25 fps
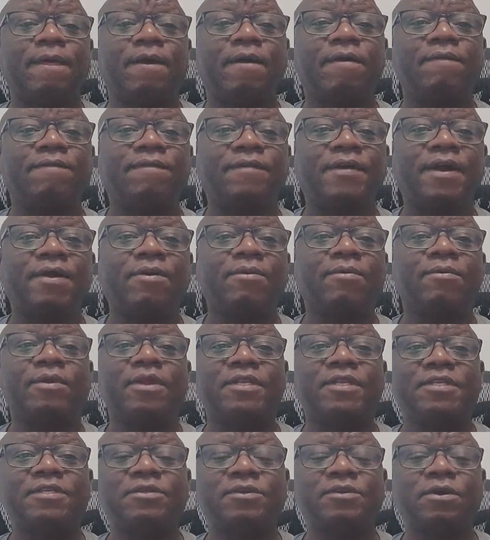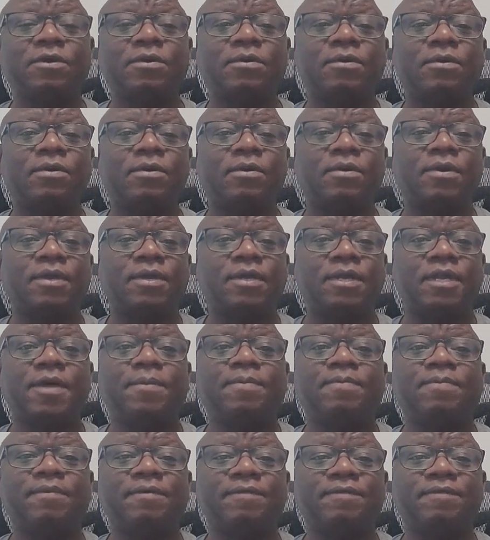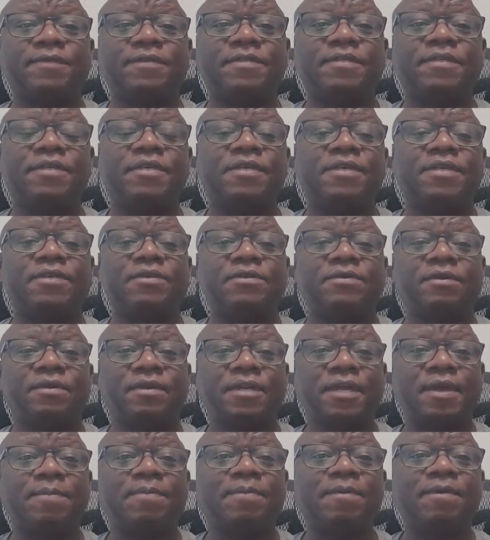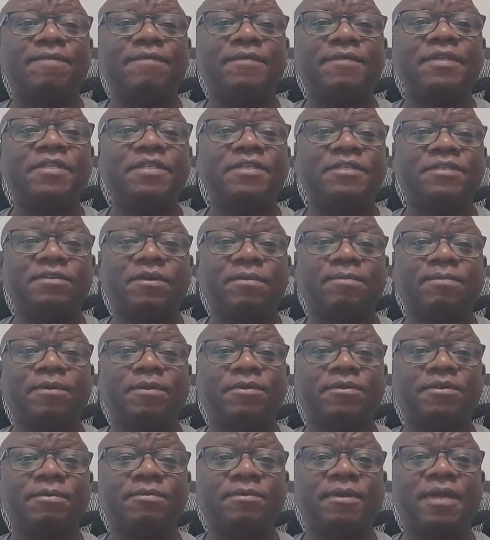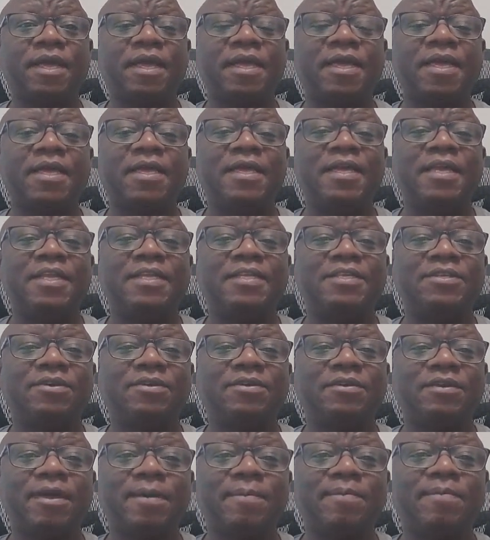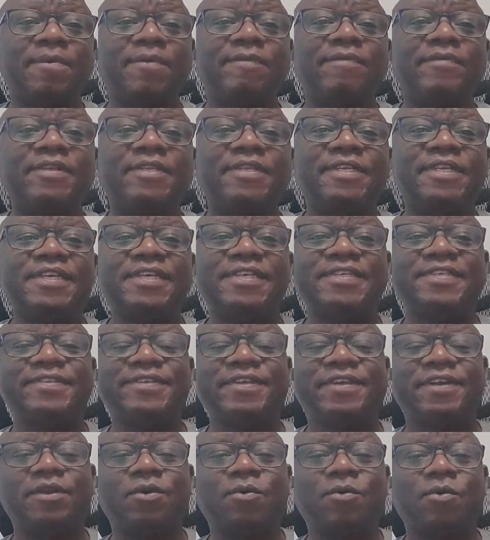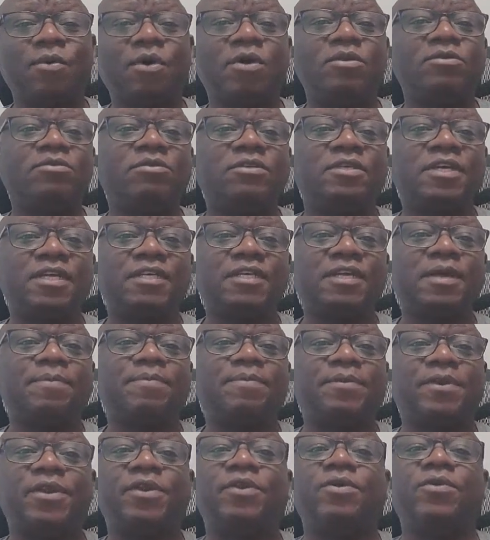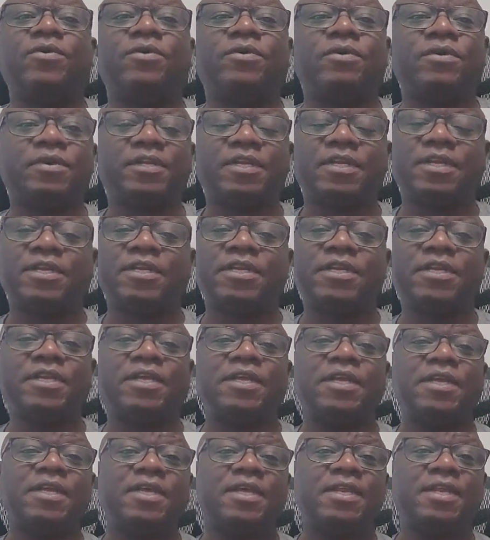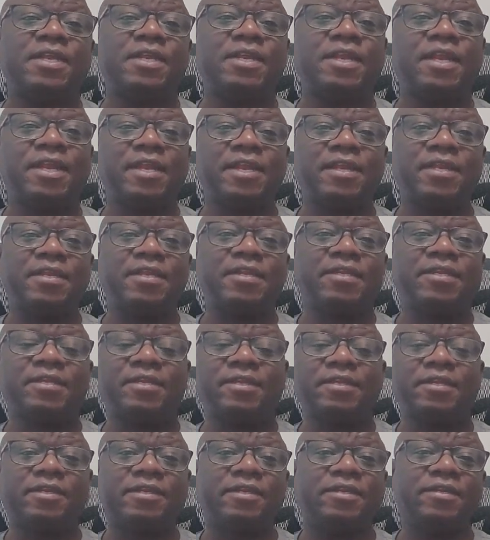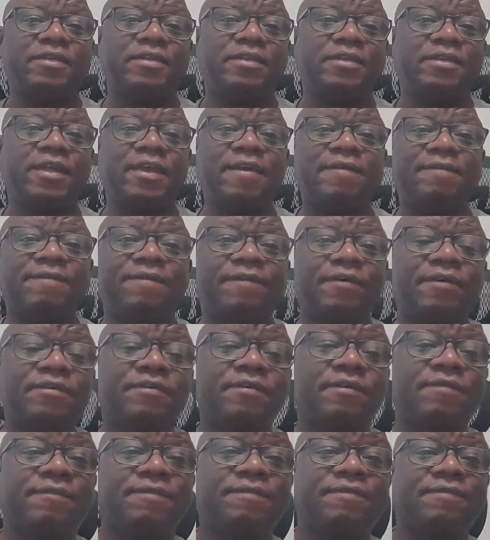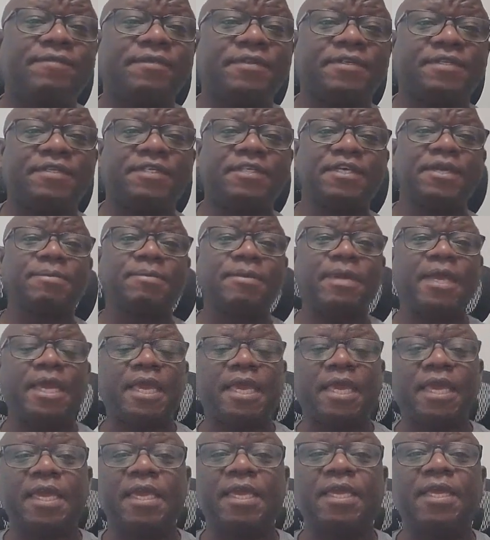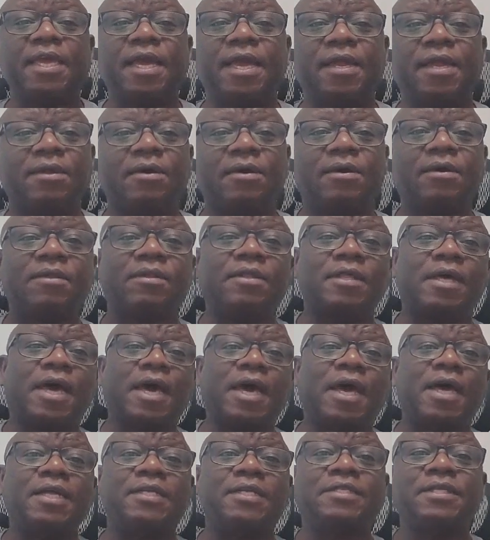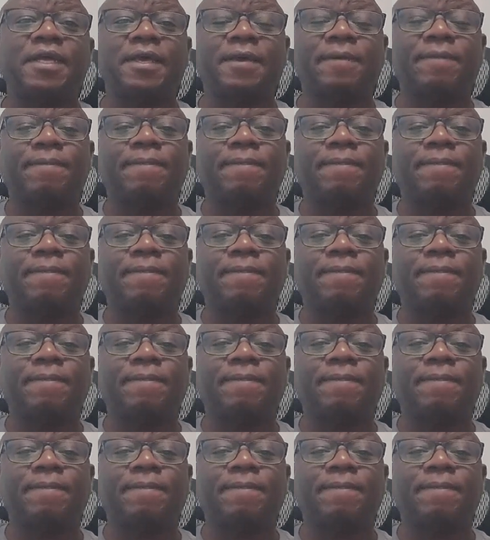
of calculating your net profit. Your net profit is your bottom line. Your net profit is the reward to the entrepreneur, the effort of decision making and all that,